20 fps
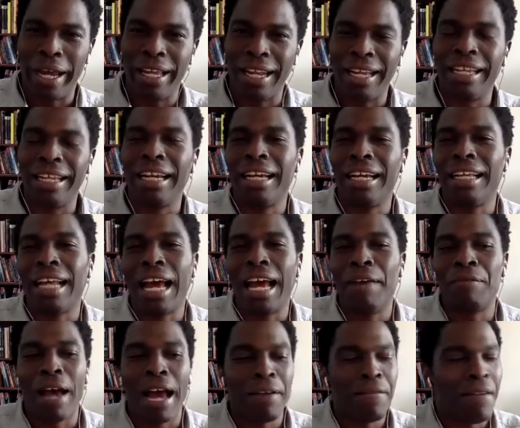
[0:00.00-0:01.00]
Like I
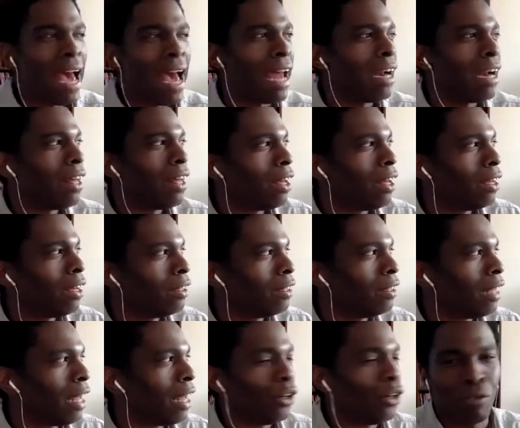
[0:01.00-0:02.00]

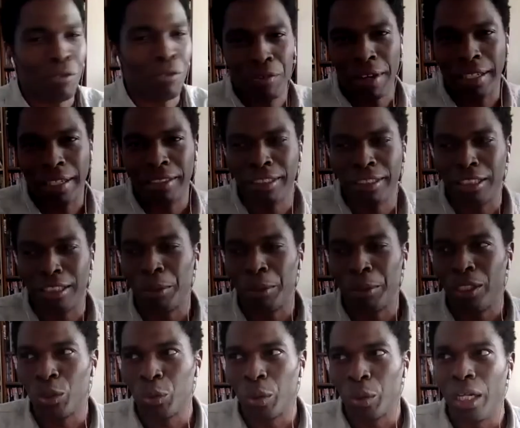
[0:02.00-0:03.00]
don't know if you've had this
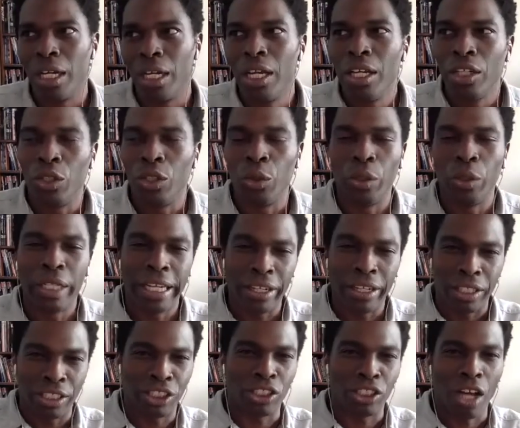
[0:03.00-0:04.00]
experience where you'll hear
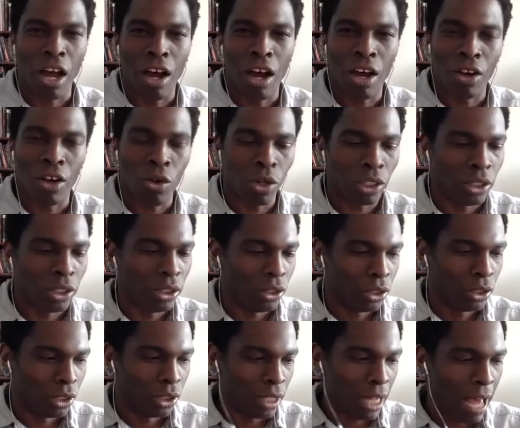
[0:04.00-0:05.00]
a song or
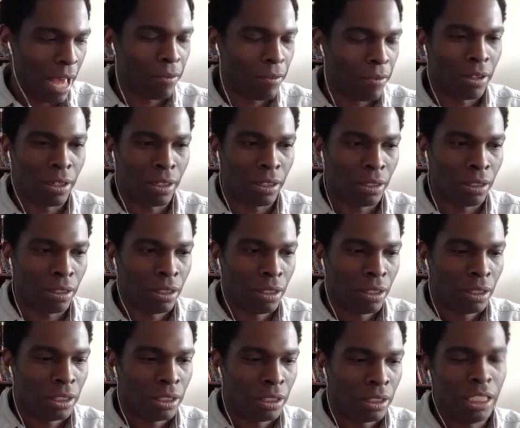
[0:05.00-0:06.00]
you'll
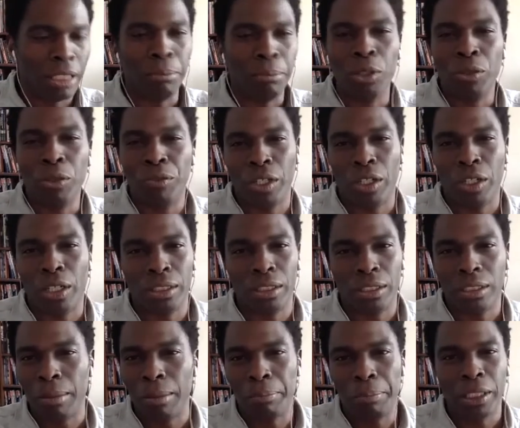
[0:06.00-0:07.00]
see a movie or
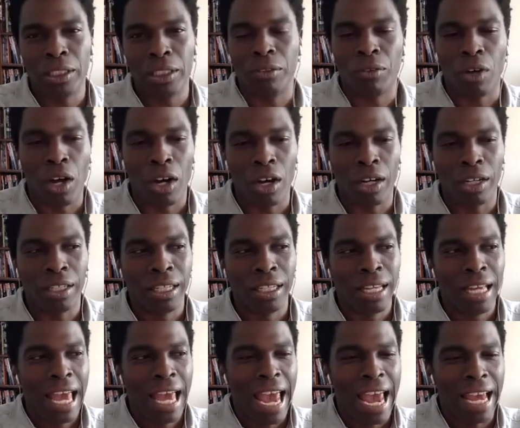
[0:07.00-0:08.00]
some piece of art
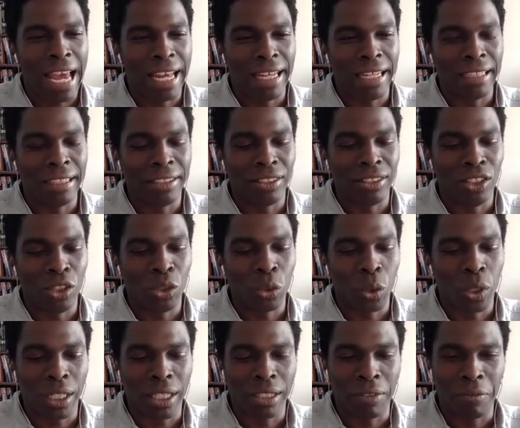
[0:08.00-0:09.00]
and you
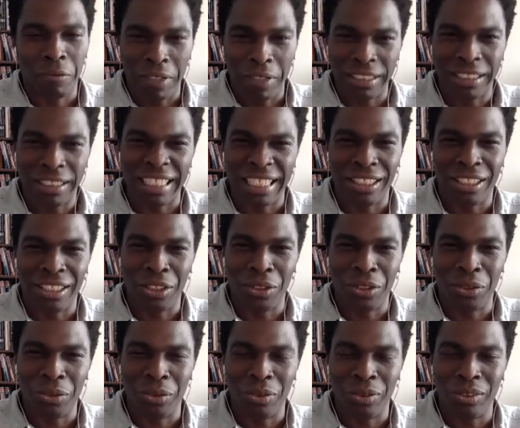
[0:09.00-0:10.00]
are convinced that
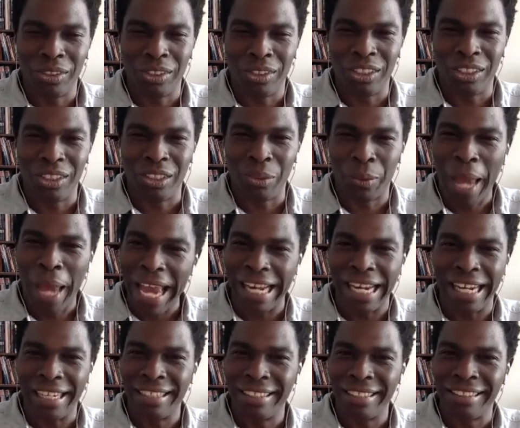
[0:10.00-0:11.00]
you hate
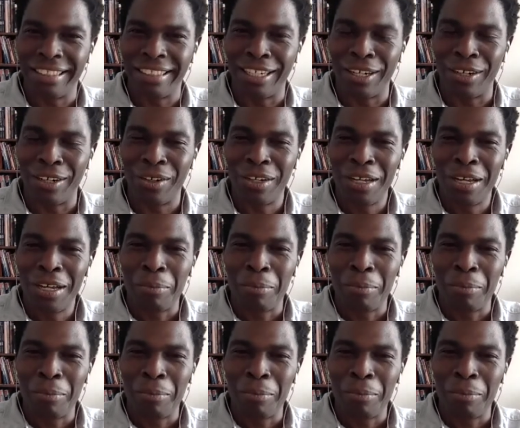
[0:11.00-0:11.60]
it, you know?